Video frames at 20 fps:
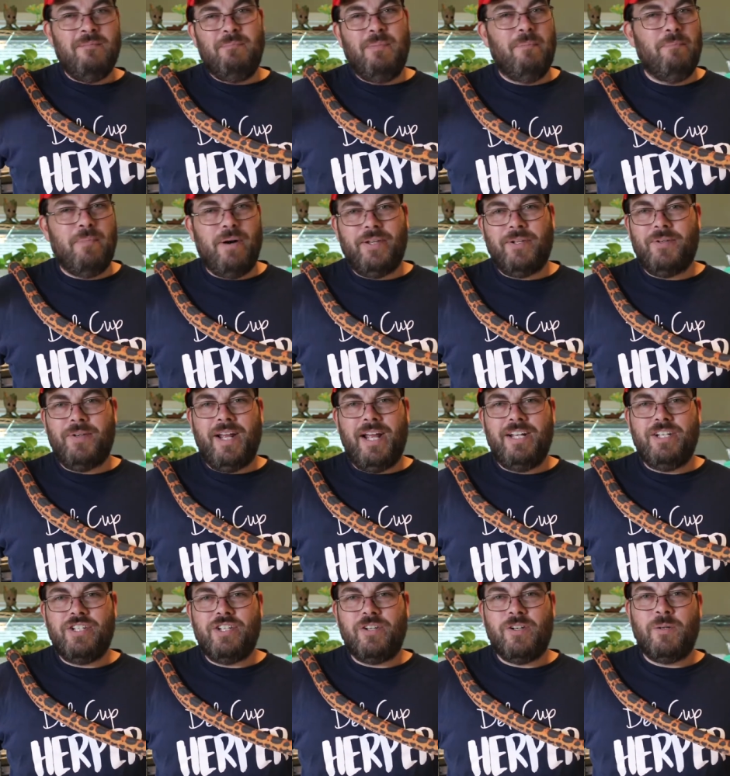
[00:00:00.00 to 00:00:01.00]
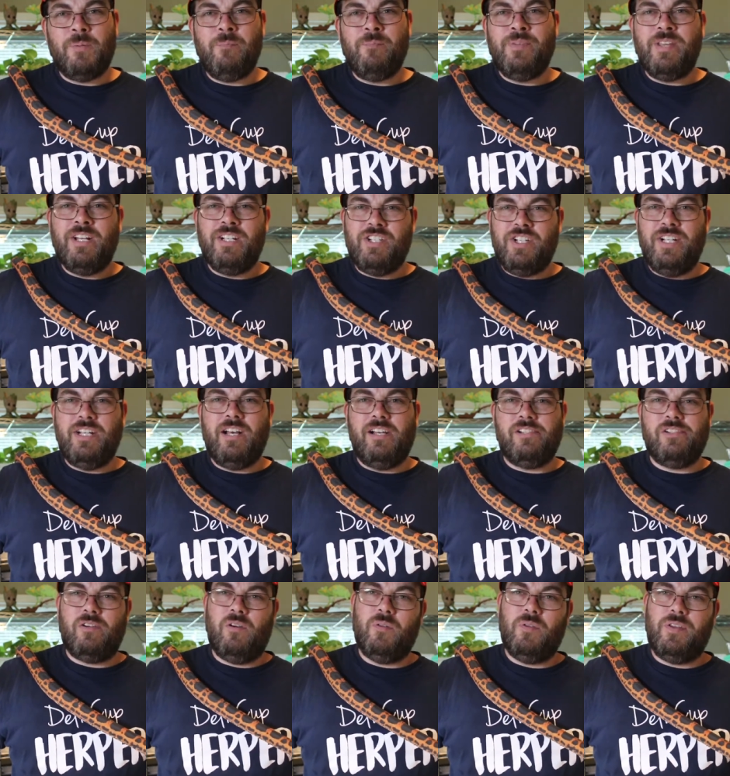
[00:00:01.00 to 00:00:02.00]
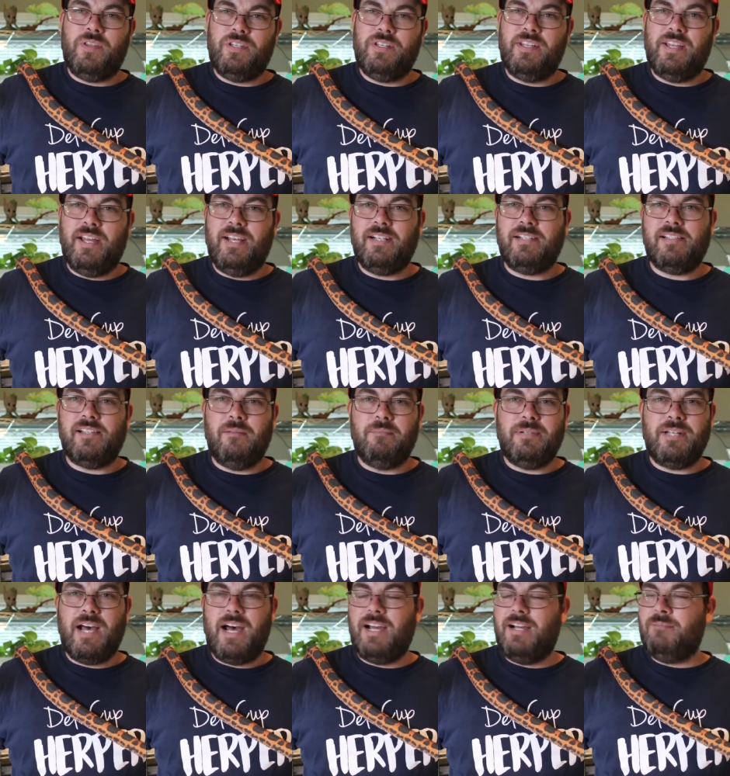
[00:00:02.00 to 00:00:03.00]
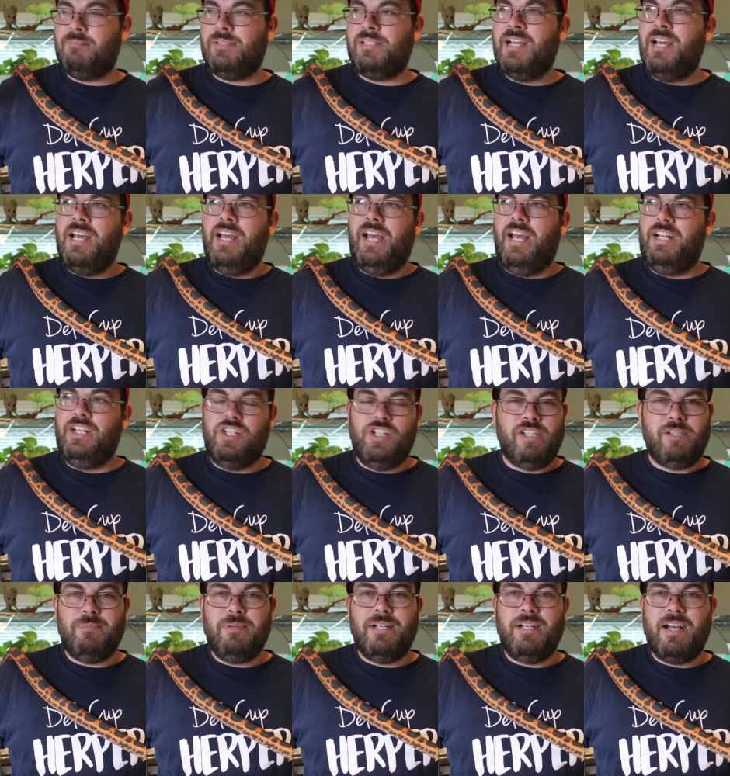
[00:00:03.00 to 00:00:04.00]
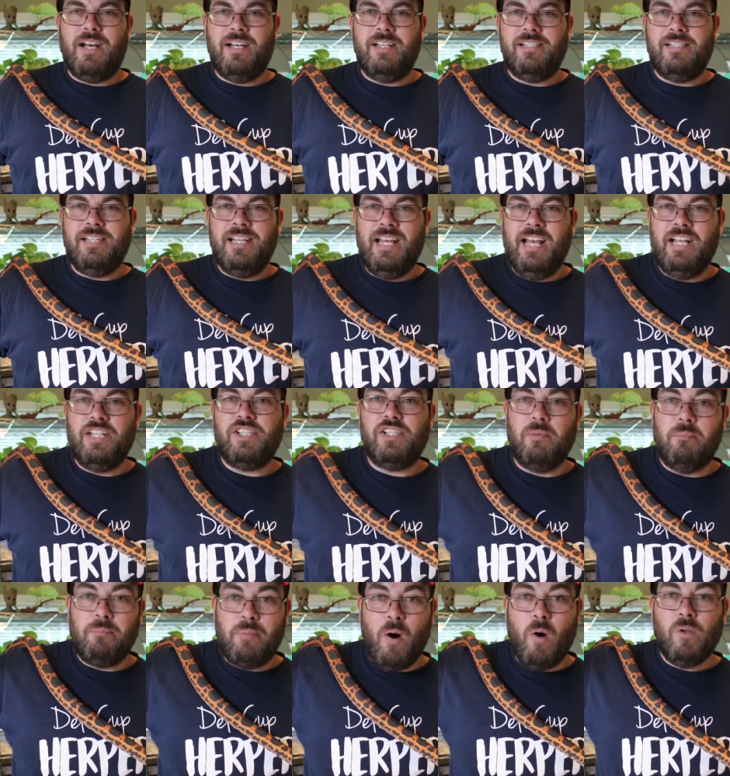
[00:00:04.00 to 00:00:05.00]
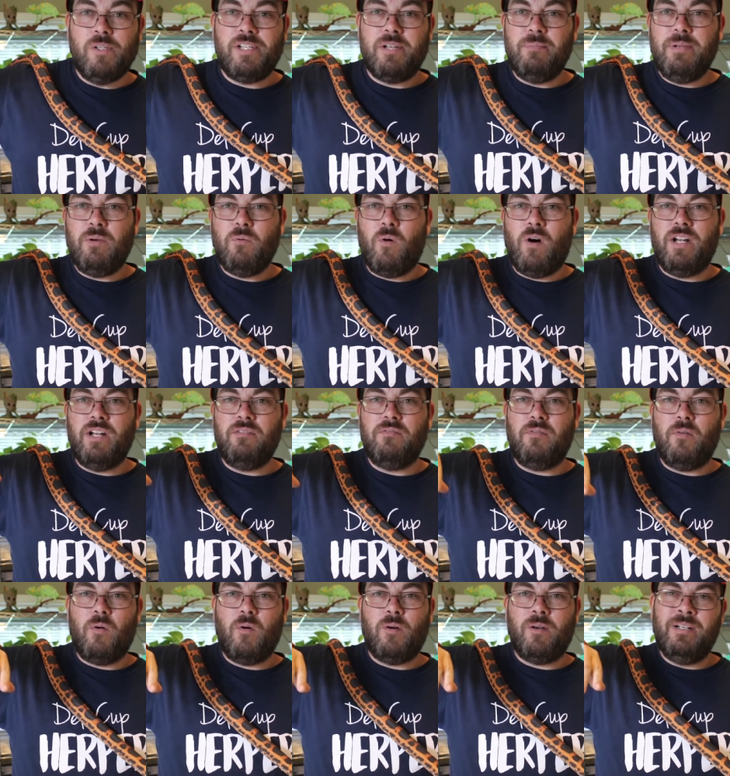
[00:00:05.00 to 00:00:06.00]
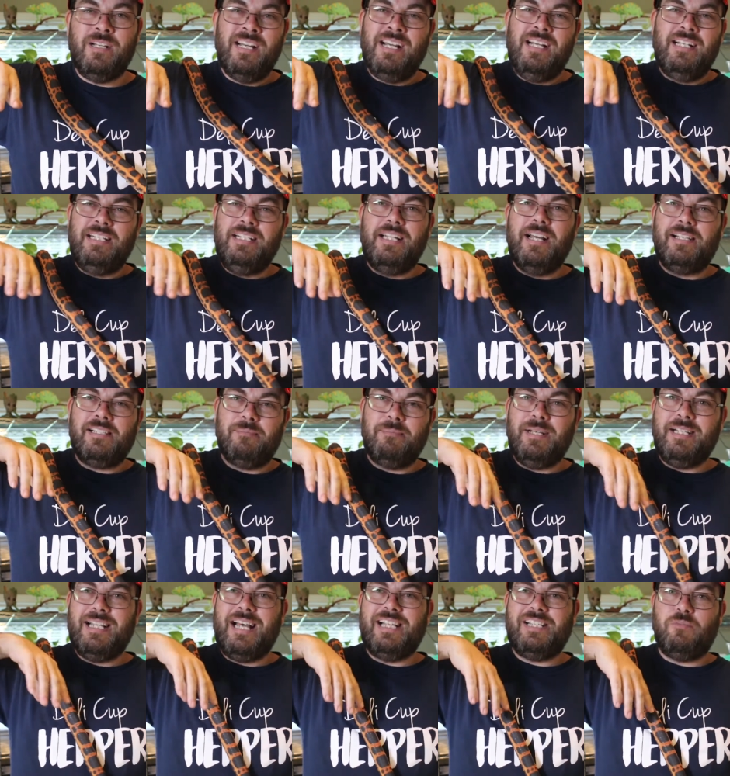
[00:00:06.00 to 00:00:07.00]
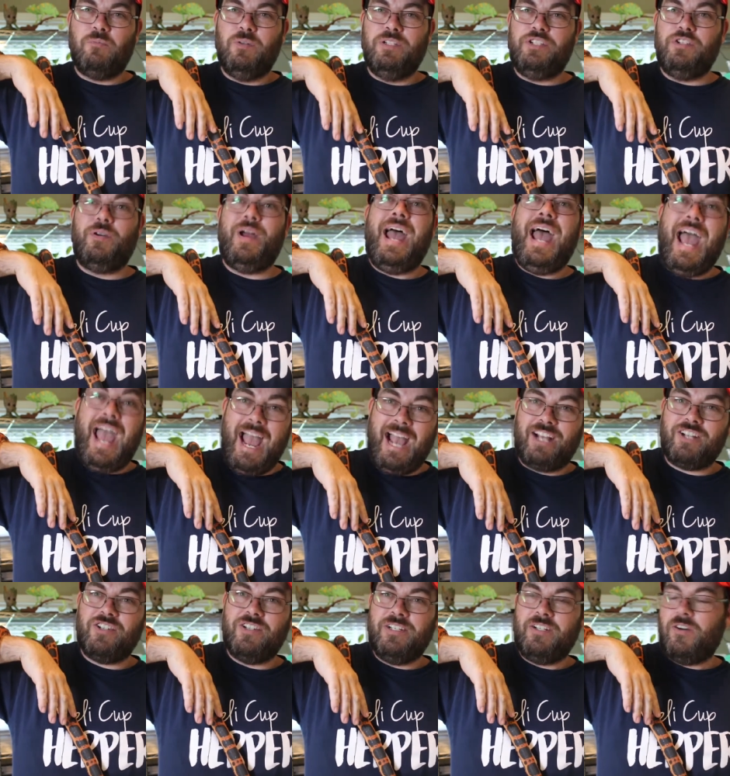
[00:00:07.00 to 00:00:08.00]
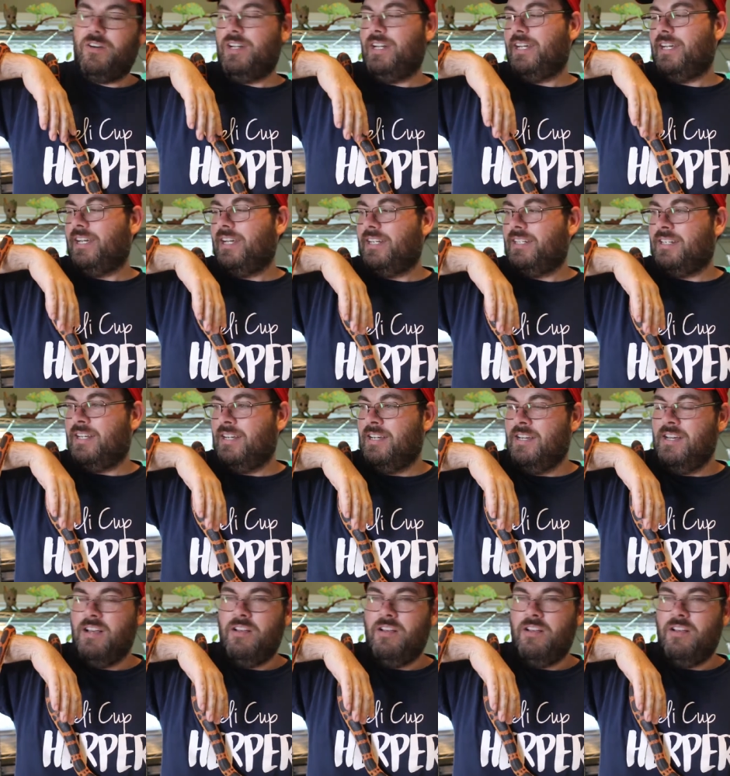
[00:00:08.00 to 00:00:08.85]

But Mother Nature, she does her own thing sometimes, and just because it's supposed to be 1 in 4 doesn't mean that's what you're actually going to get.